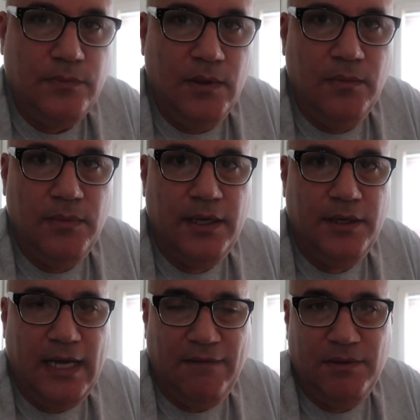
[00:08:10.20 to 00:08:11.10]
But you
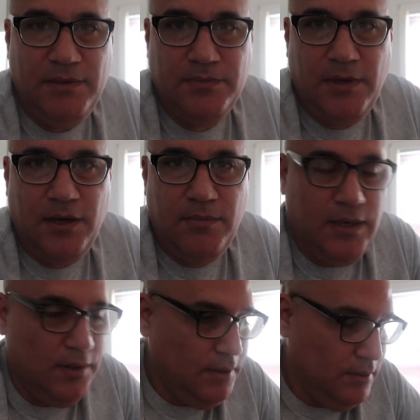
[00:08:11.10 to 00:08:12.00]
have to be smart
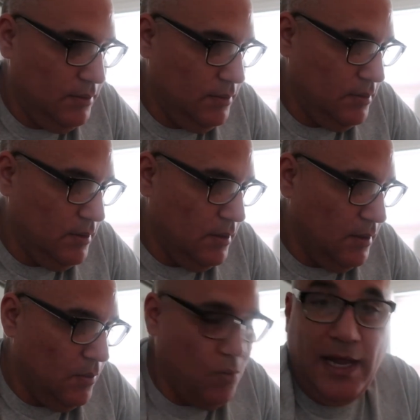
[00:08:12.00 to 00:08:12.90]
about it.
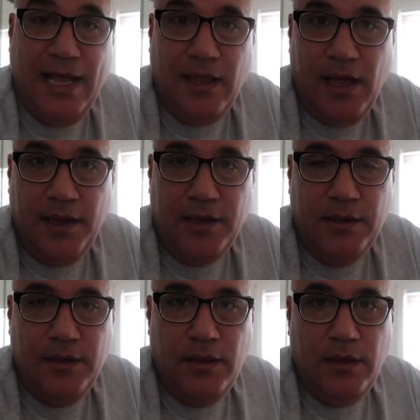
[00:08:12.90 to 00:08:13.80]
What I like
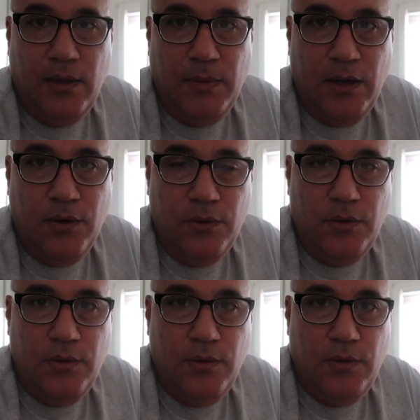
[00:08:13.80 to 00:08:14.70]
about
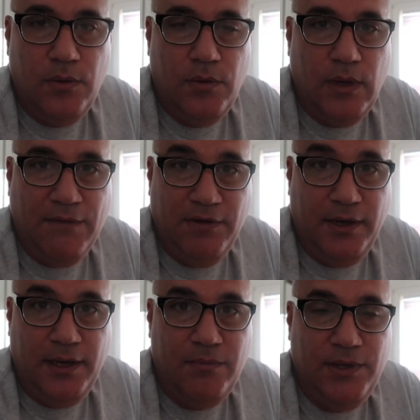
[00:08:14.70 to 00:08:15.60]
having an
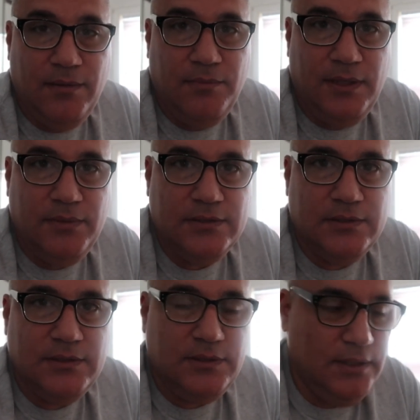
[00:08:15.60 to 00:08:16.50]
Airbnb
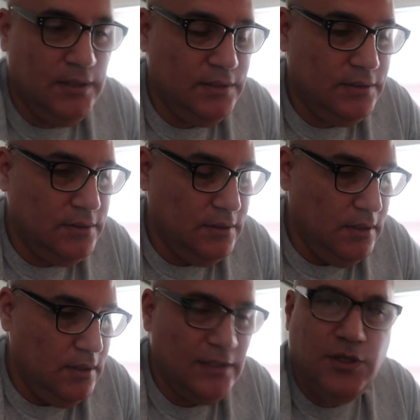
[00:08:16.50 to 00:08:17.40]
business is
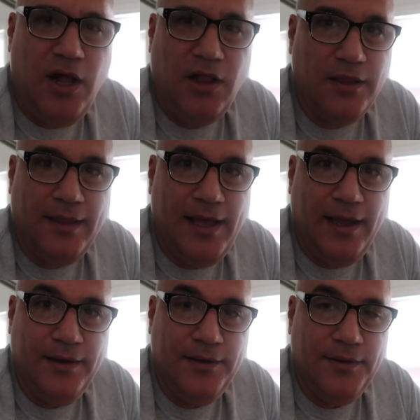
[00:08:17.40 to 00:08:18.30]
it's all
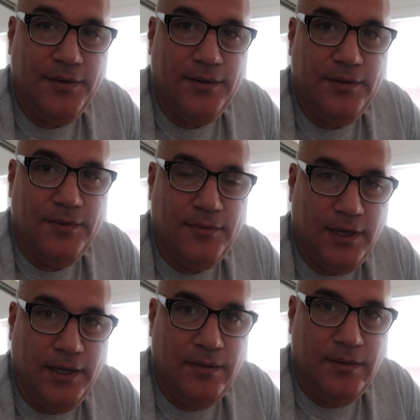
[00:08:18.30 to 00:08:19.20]
online,
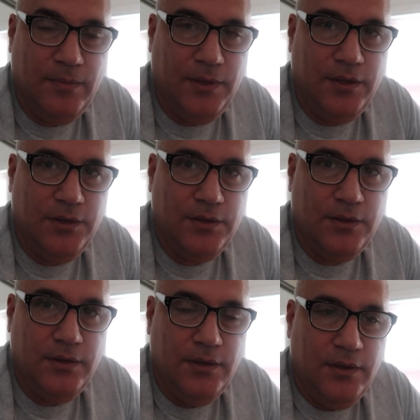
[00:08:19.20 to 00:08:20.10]
right? Your
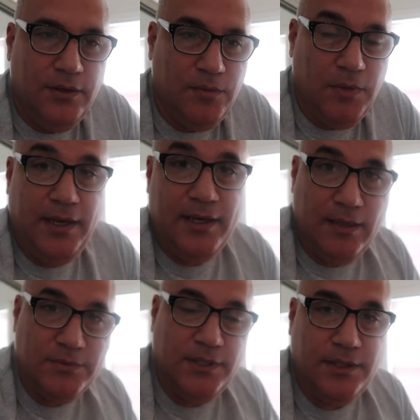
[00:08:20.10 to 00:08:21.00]
money
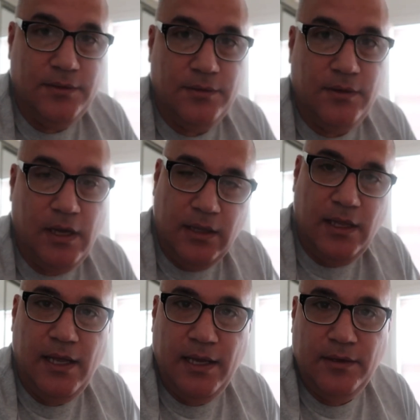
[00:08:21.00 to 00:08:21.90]
comes in
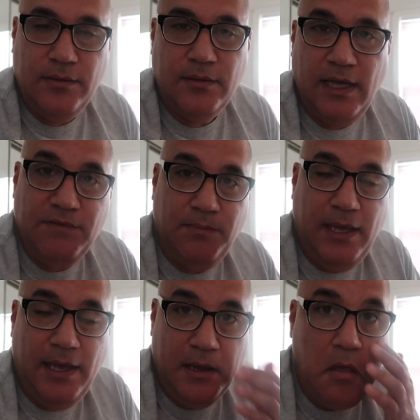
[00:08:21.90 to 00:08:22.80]
online. They have to
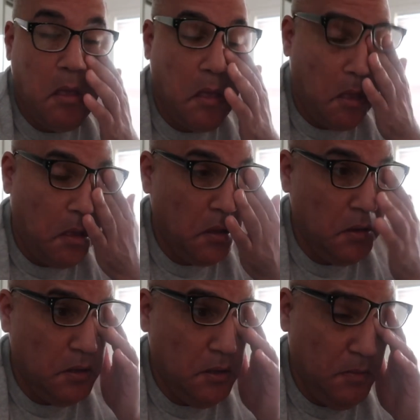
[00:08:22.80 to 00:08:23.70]
pay.
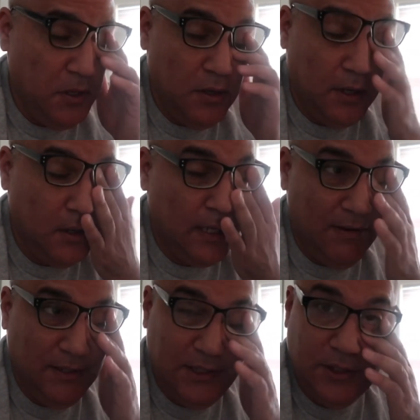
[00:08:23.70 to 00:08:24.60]
You're
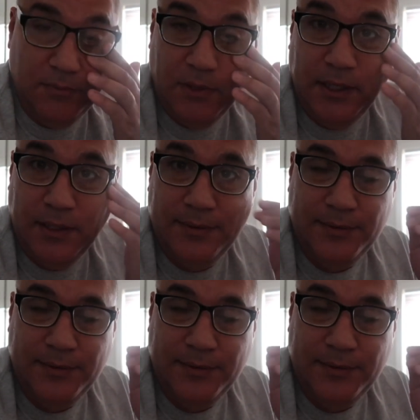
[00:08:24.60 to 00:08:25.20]
guaranteed your money.